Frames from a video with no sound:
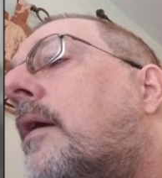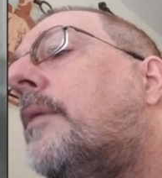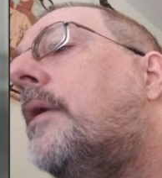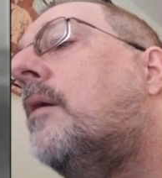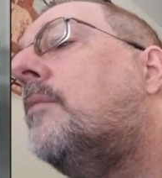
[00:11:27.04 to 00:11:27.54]

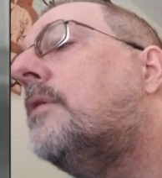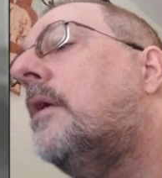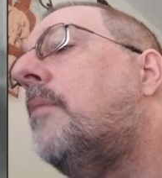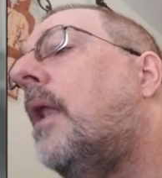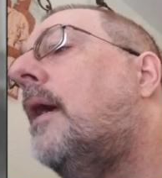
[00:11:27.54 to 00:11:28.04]
I almost
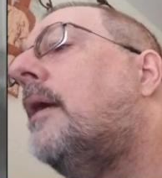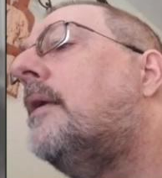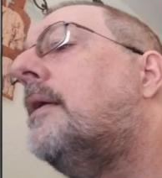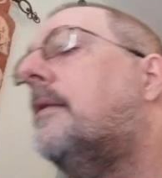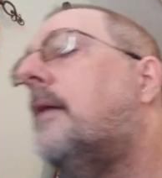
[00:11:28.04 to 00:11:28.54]
get blind.
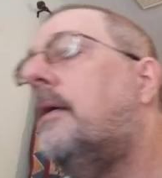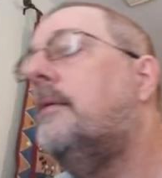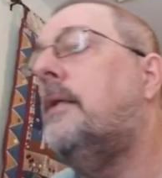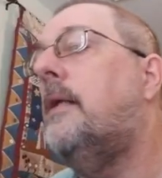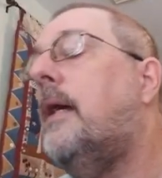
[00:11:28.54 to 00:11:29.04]
I
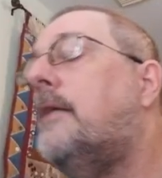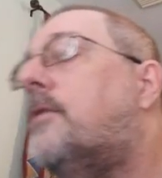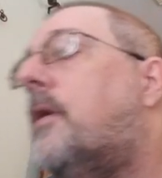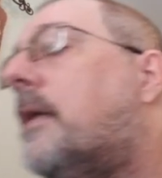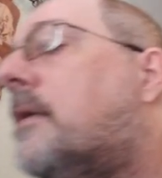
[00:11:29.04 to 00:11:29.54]
get eye strain